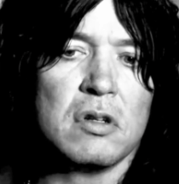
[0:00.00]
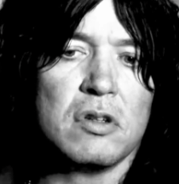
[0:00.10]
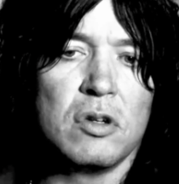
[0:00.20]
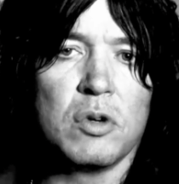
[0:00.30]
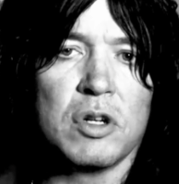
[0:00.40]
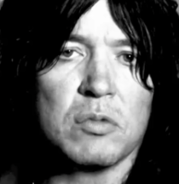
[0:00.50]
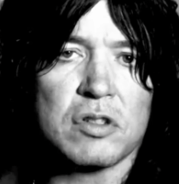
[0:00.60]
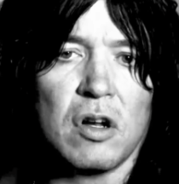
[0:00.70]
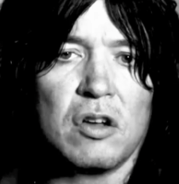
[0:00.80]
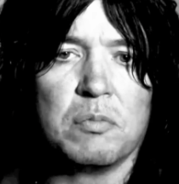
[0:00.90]
doing was
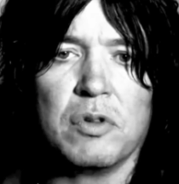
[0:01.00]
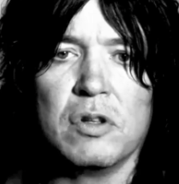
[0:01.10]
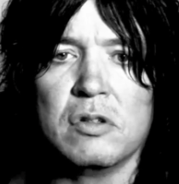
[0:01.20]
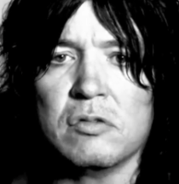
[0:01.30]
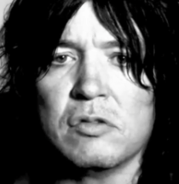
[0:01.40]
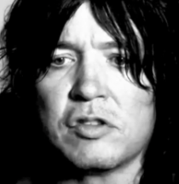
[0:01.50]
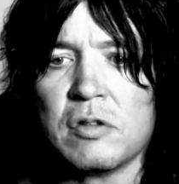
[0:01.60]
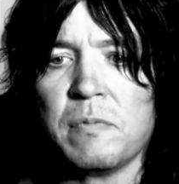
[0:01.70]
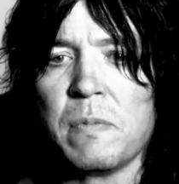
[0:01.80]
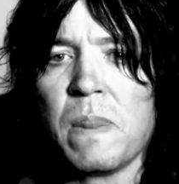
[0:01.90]
called blues.
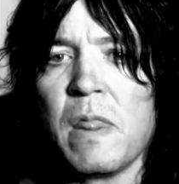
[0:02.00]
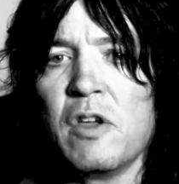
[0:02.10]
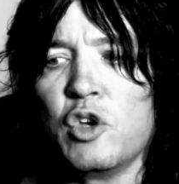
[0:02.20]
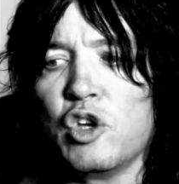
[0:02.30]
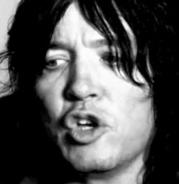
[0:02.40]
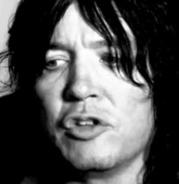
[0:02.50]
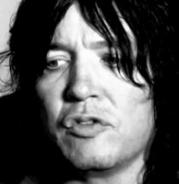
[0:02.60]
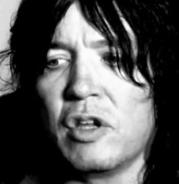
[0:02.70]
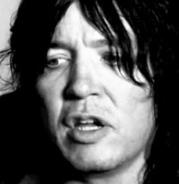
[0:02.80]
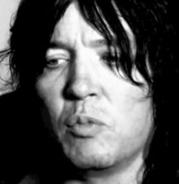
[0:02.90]

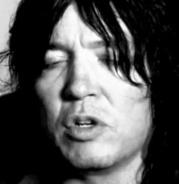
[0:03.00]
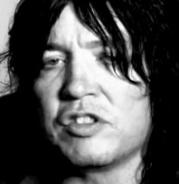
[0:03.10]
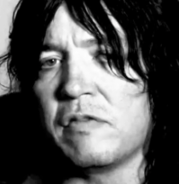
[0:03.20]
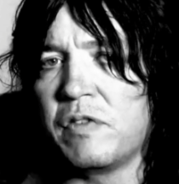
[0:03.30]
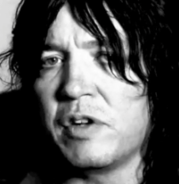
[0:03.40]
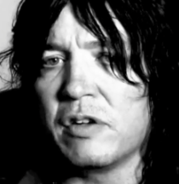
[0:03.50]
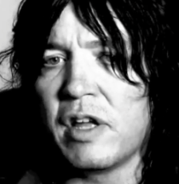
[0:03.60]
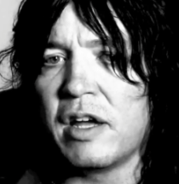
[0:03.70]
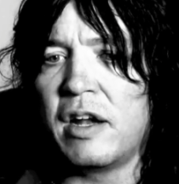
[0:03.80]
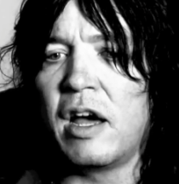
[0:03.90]
And once I figured
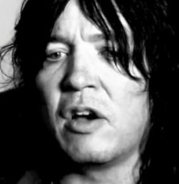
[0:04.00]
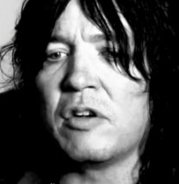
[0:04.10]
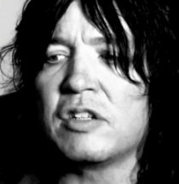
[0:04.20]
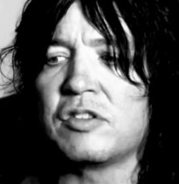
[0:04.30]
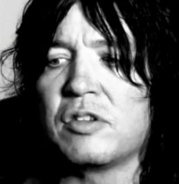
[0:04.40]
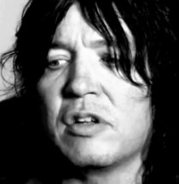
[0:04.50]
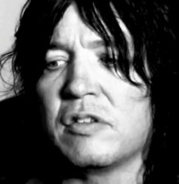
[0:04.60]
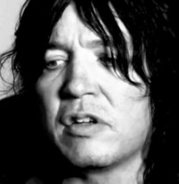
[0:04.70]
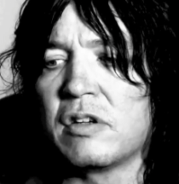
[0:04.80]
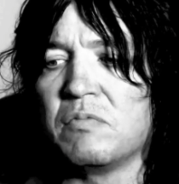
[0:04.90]
that out, I started
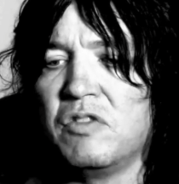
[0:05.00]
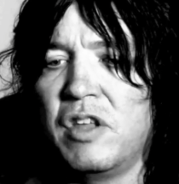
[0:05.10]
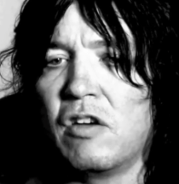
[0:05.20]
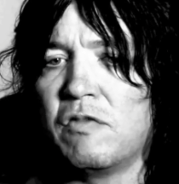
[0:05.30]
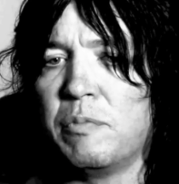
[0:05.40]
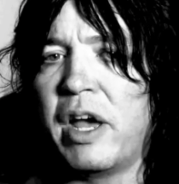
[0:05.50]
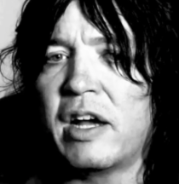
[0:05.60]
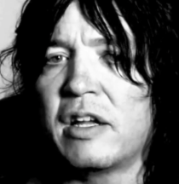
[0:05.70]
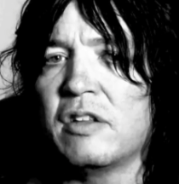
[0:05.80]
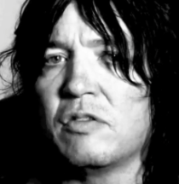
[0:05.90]
to delve
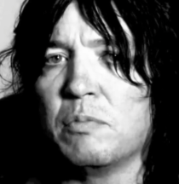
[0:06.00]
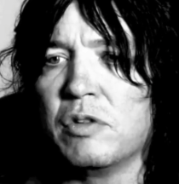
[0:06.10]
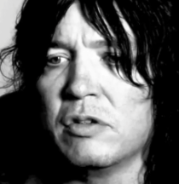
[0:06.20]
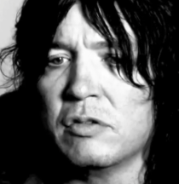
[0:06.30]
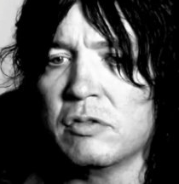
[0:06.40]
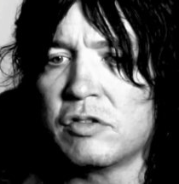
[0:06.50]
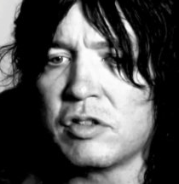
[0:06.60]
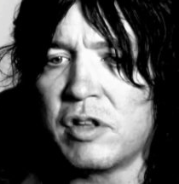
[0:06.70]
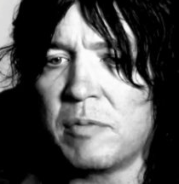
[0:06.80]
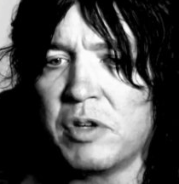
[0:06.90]
back into blues, so that